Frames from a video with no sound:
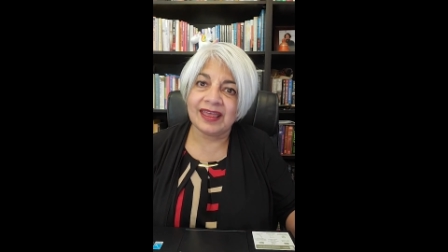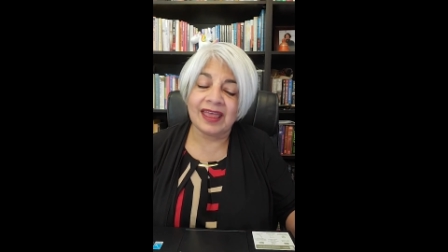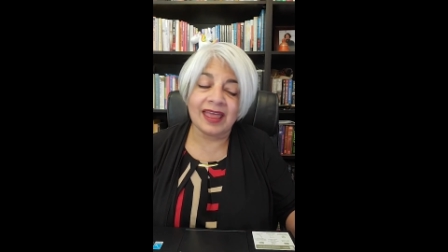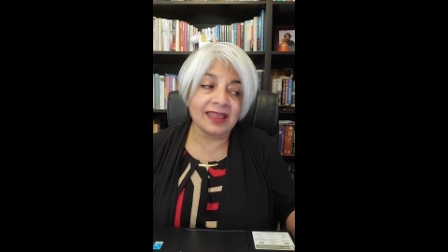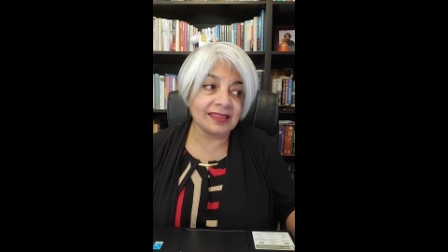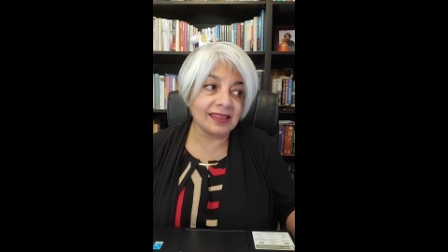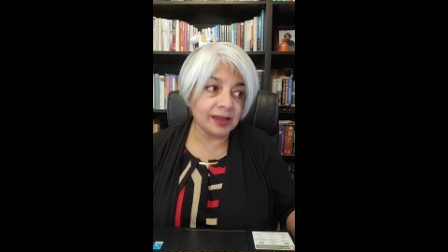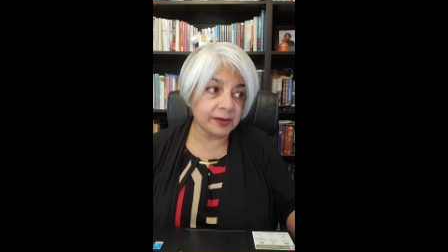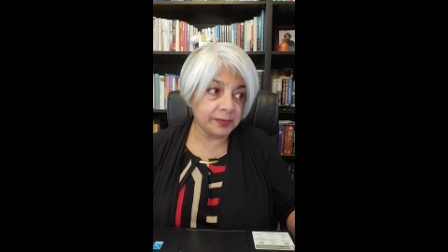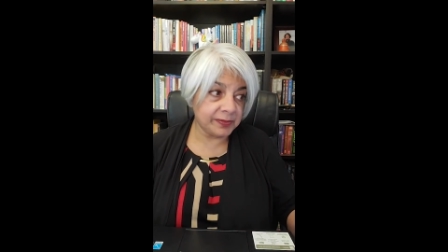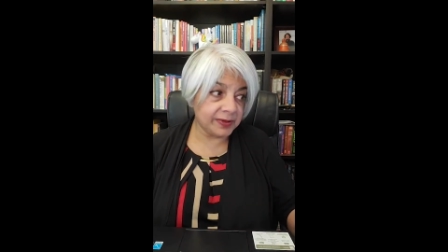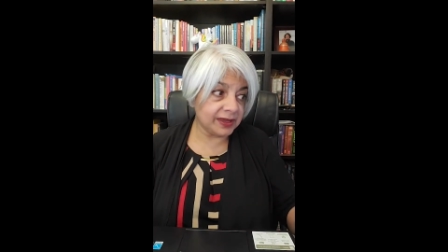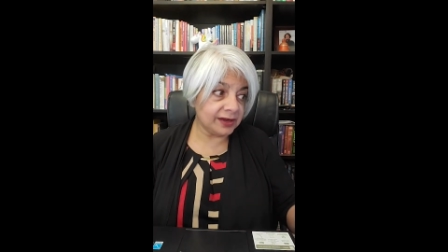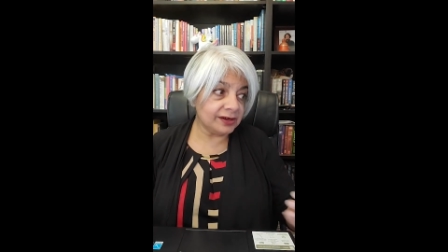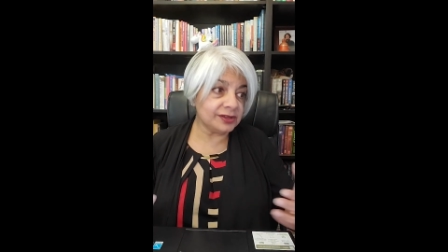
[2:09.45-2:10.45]
and they
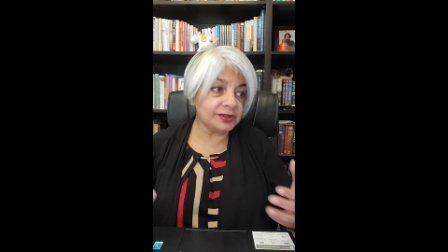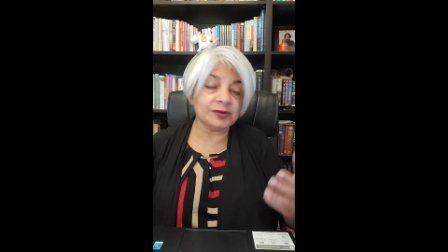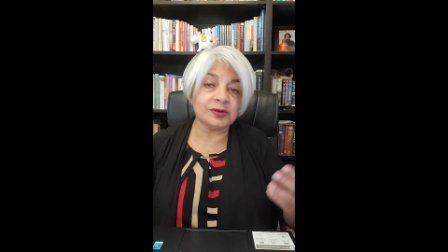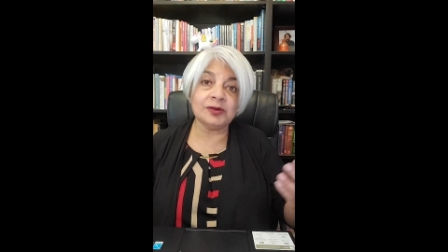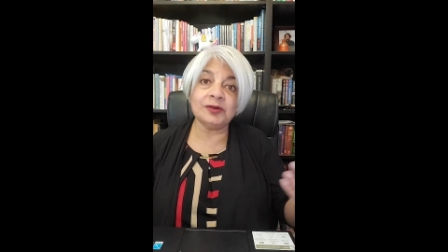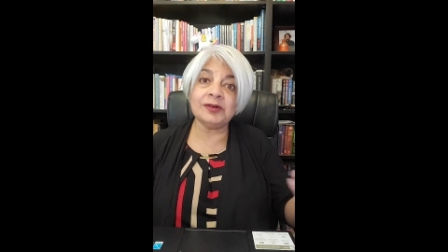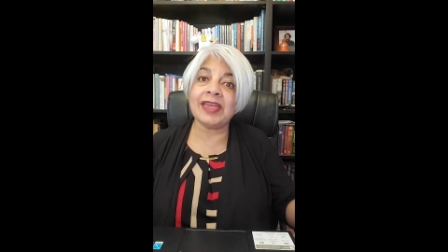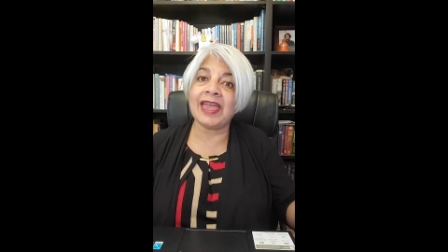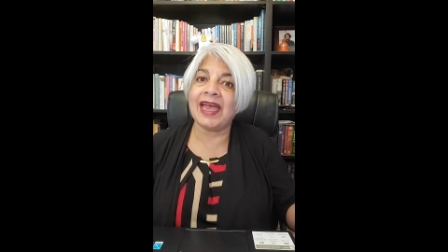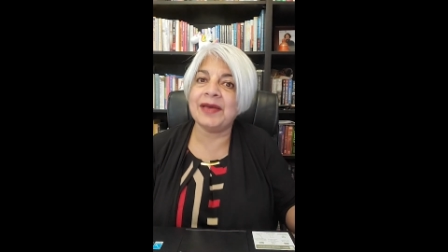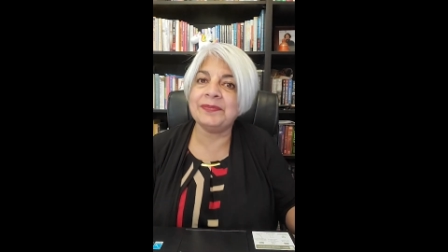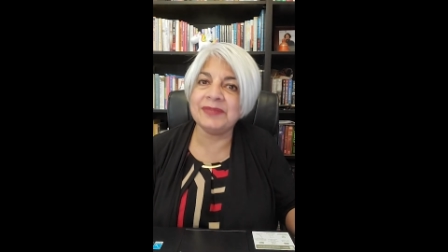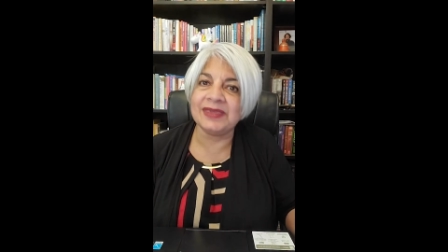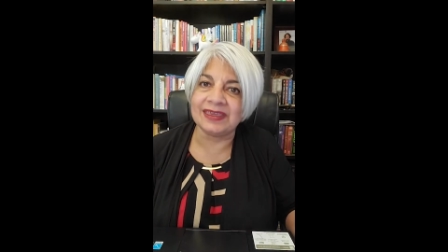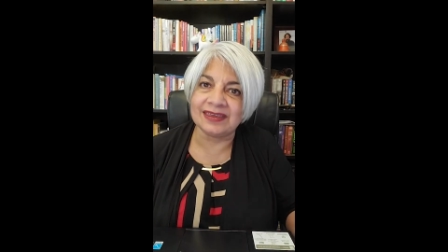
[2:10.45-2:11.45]
appear to look
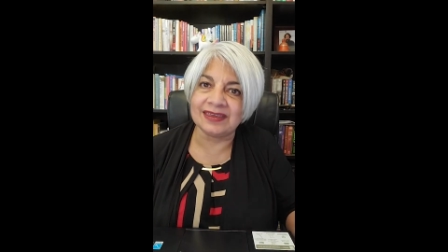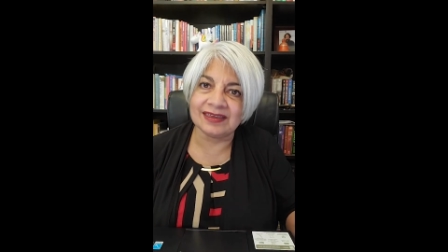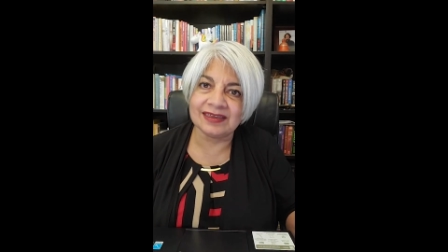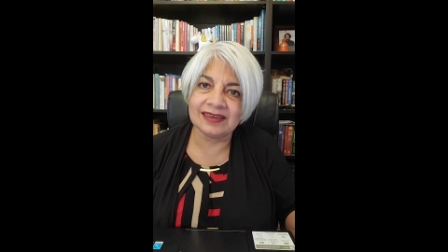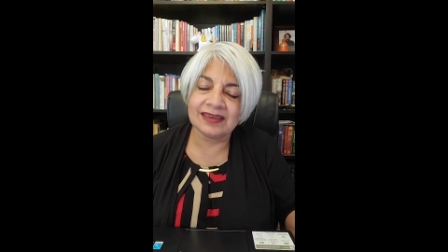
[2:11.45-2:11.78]
happy,